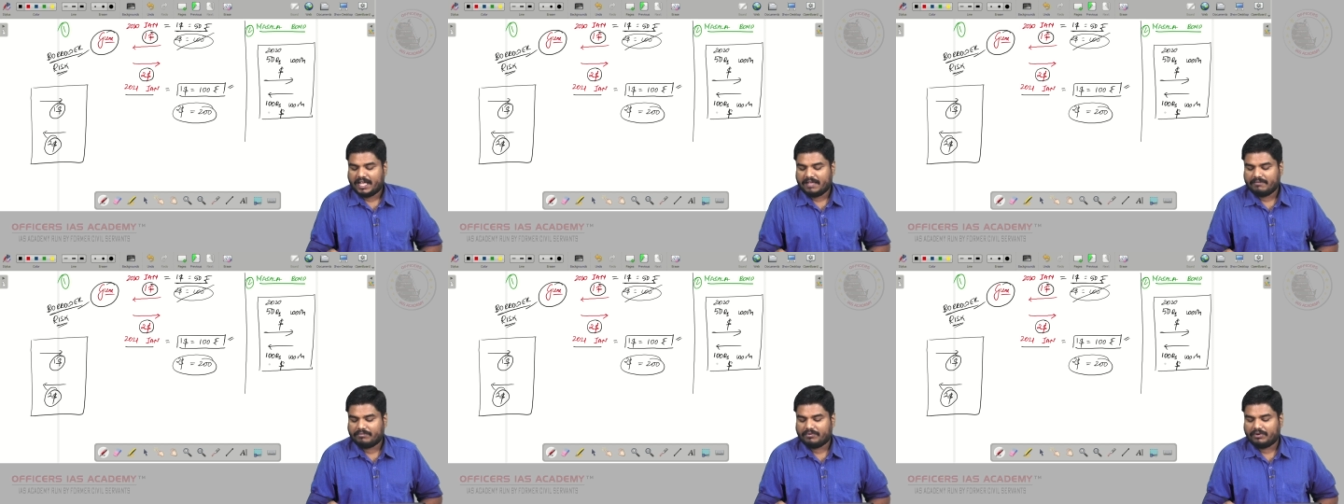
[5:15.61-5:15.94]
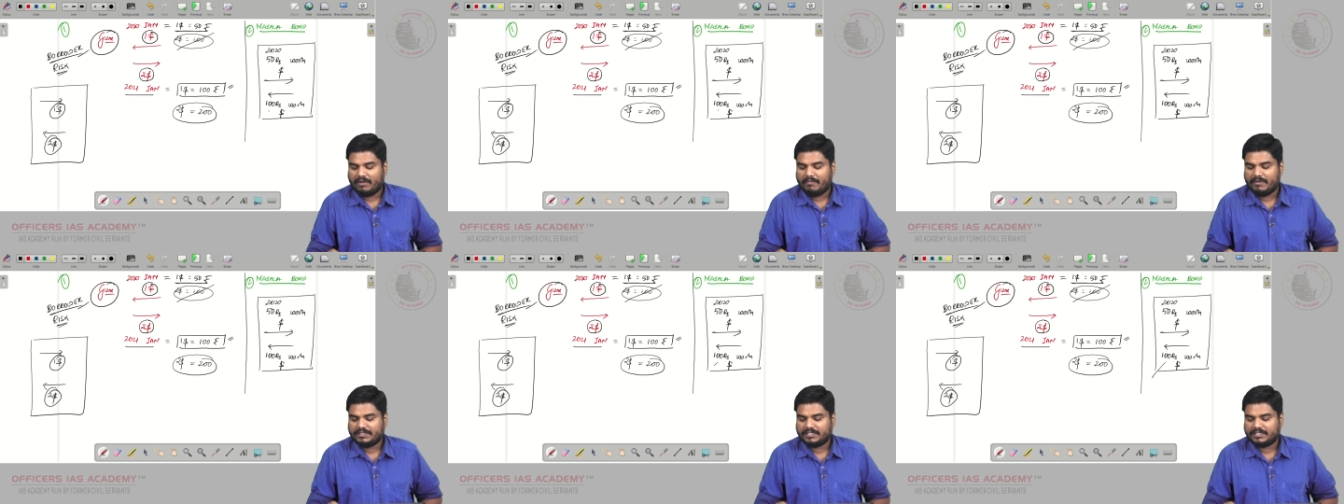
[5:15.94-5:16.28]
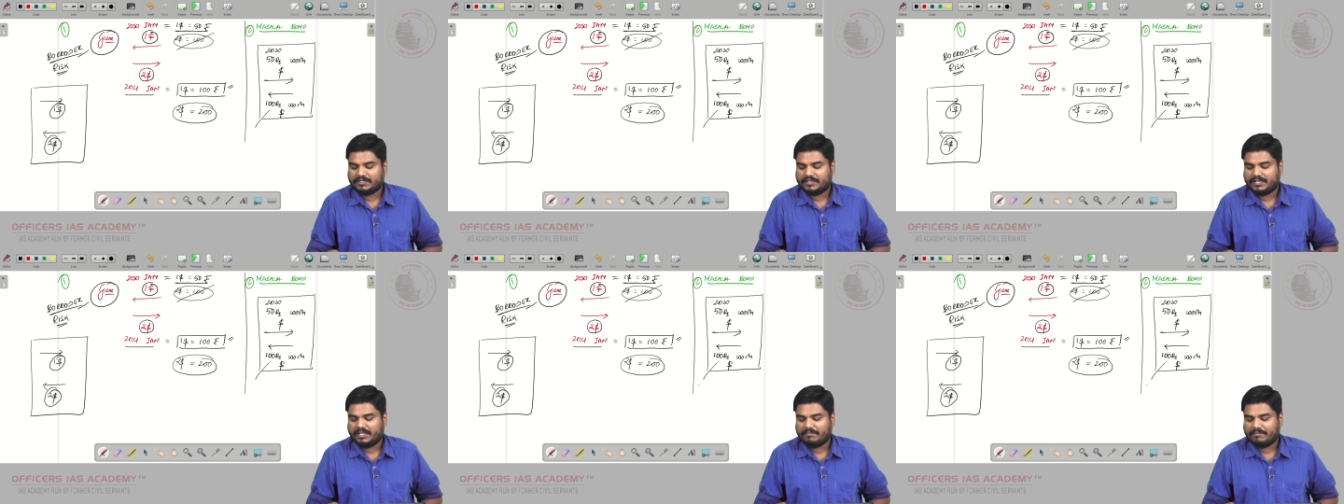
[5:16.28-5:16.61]
I am promising
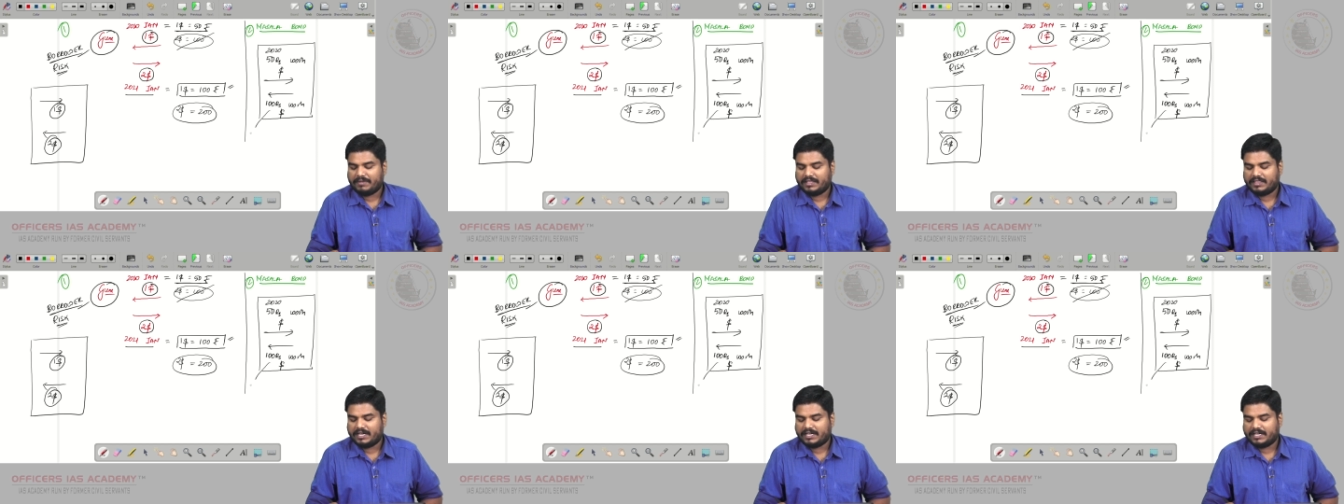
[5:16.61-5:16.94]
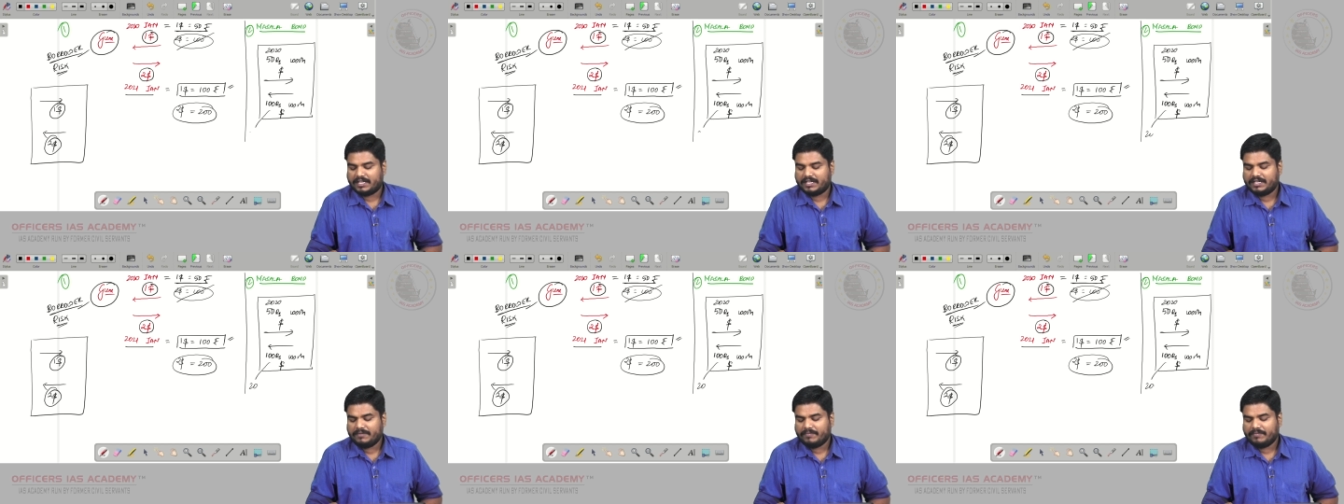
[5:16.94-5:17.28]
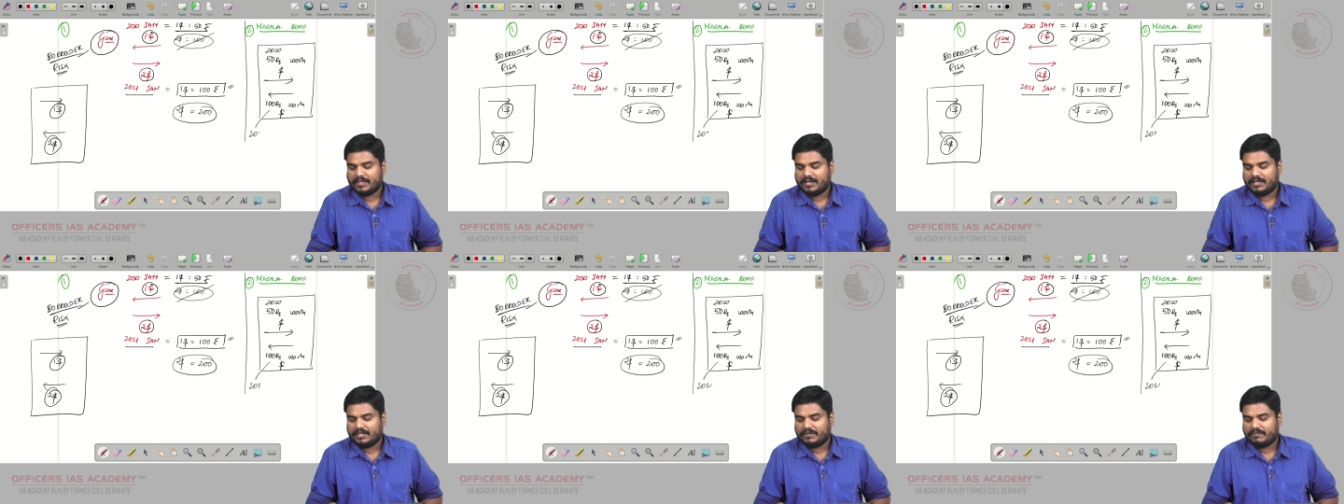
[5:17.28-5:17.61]
to repay that
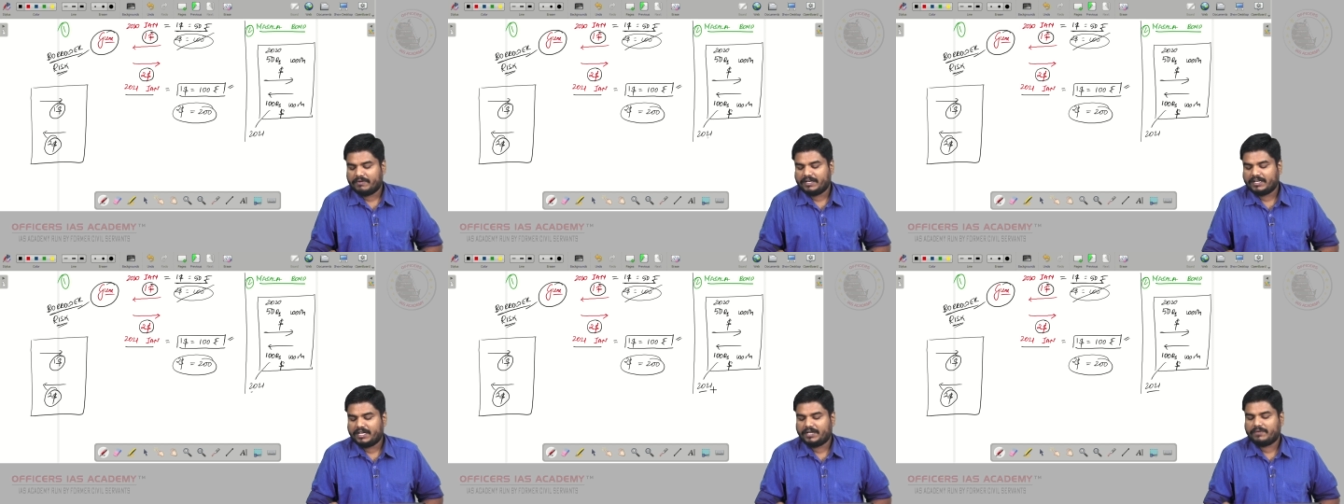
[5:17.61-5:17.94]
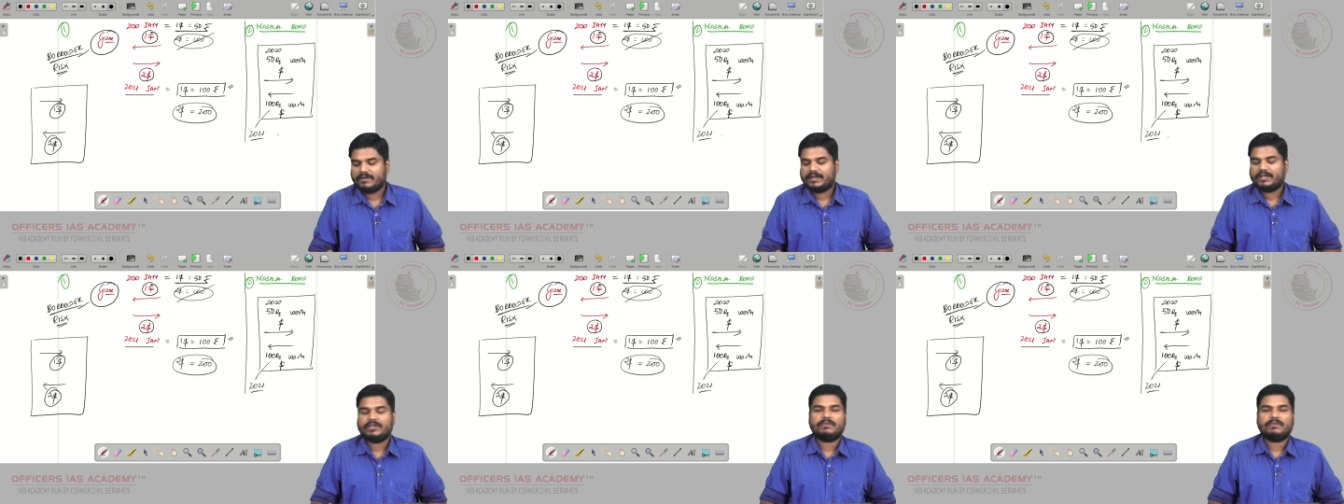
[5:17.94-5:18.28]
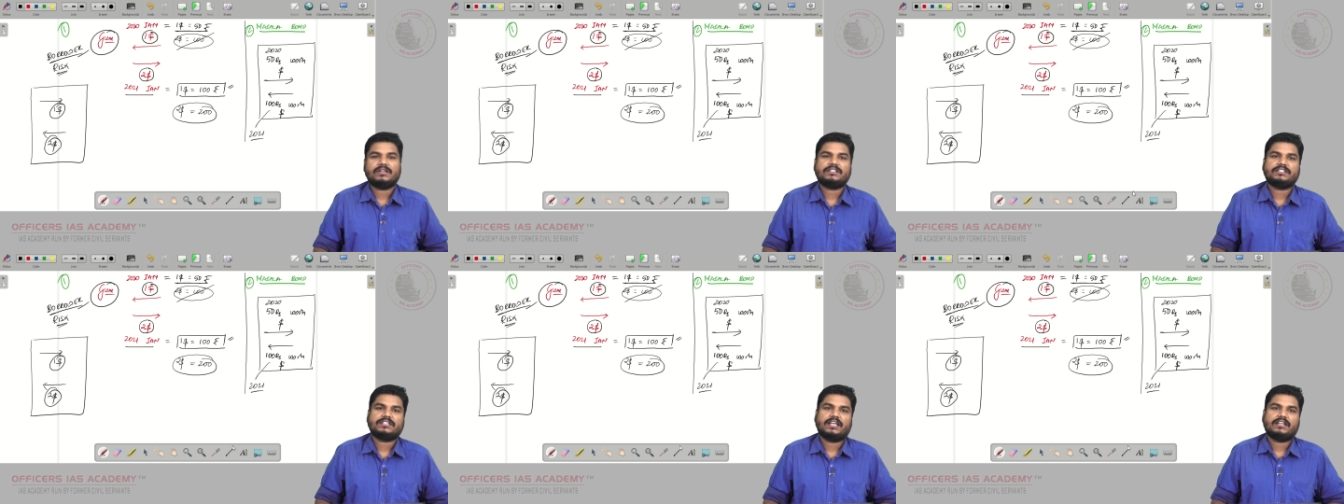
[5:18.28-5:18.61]
in
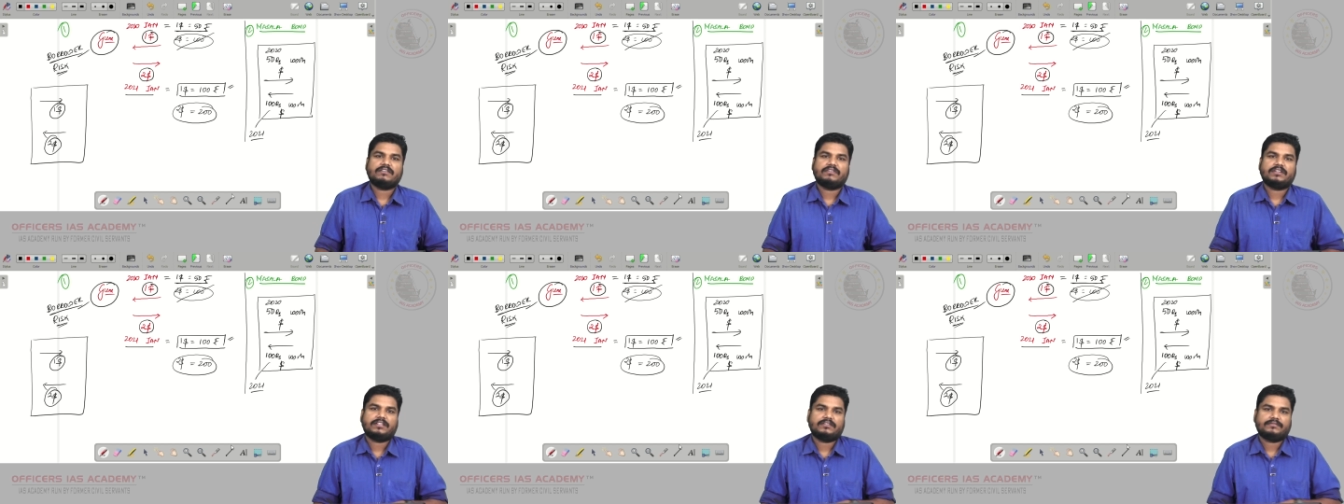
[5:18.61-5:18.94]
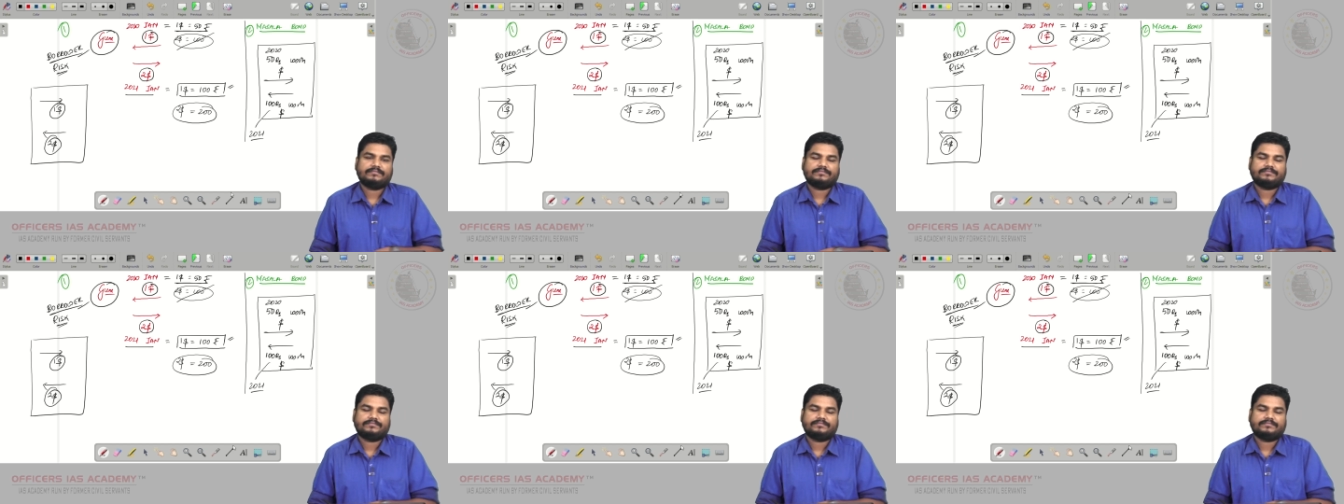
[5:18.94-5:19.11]
2021 January.